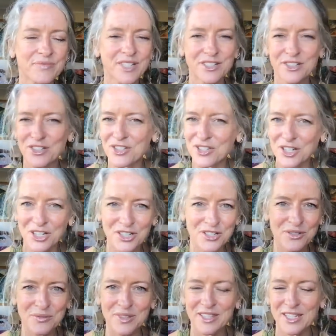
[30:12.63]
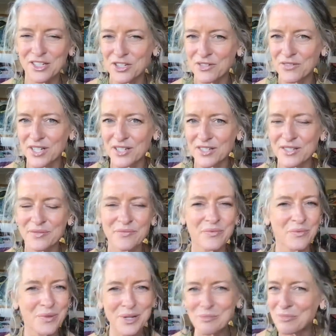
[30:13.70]
It starts with each of us,
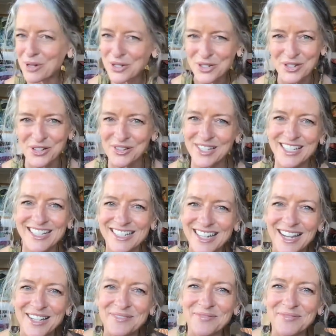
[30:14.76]
one brushstroke at a time,